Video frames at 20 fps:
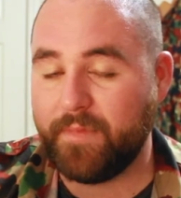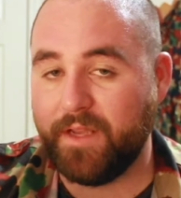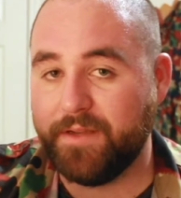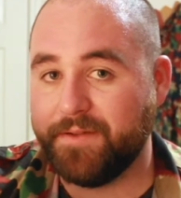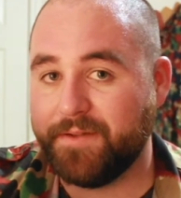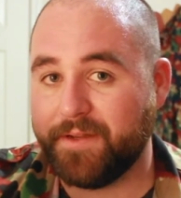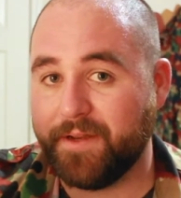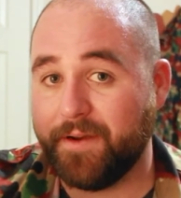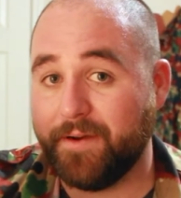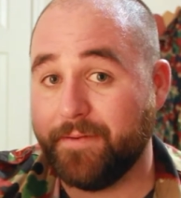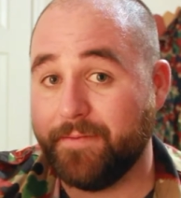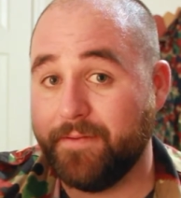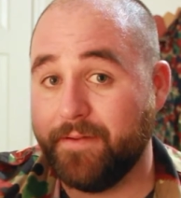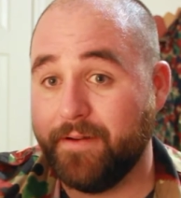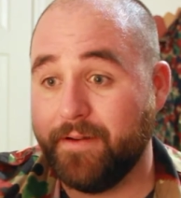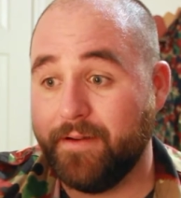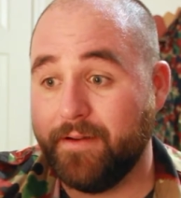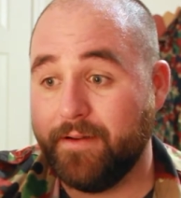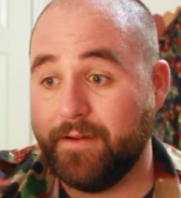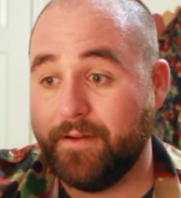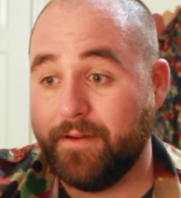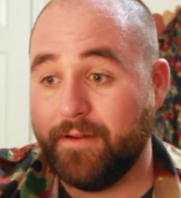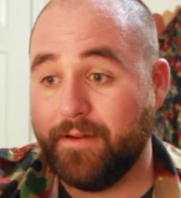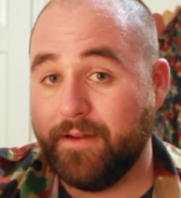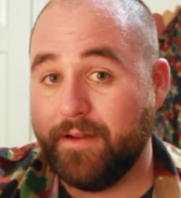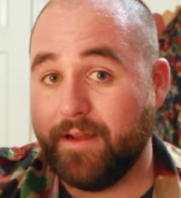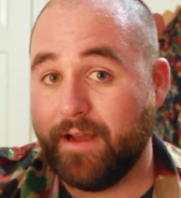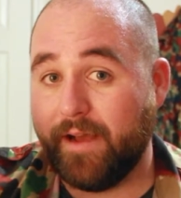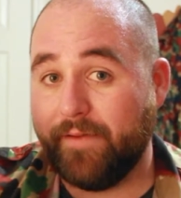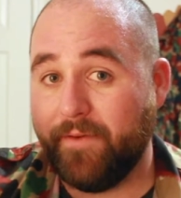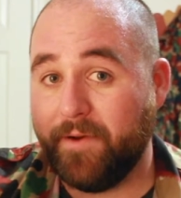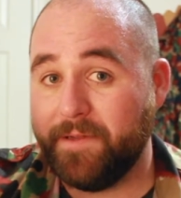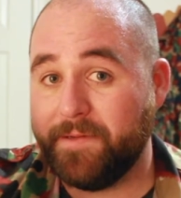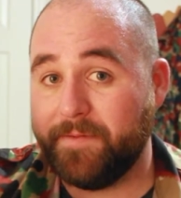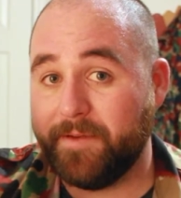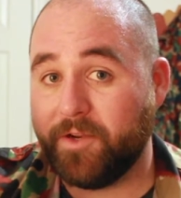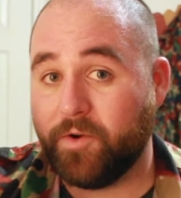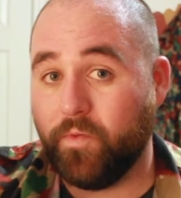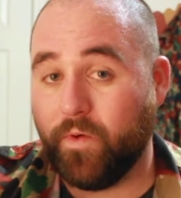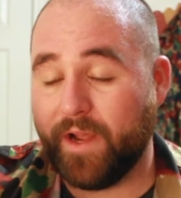So I've always
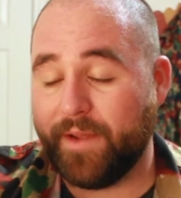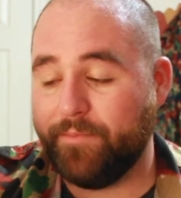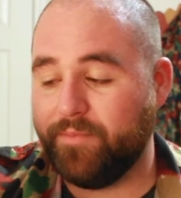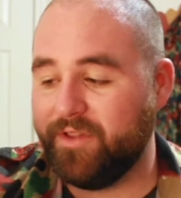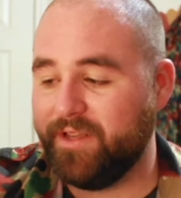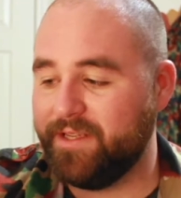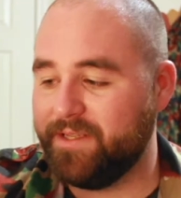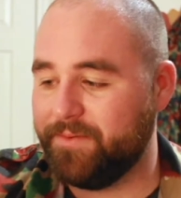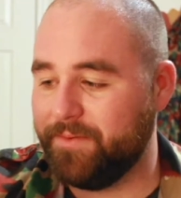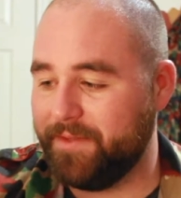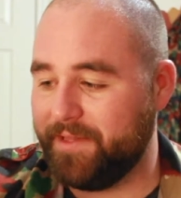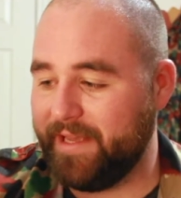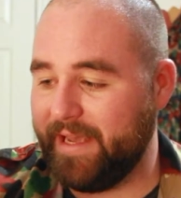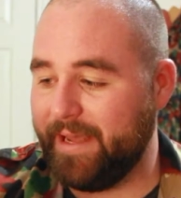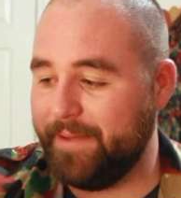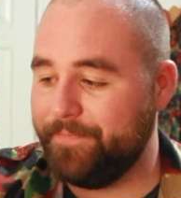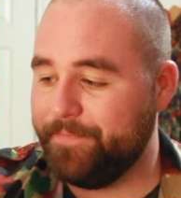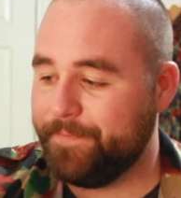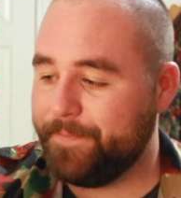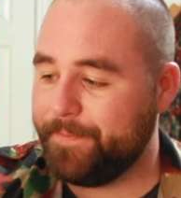been quite pleased with that.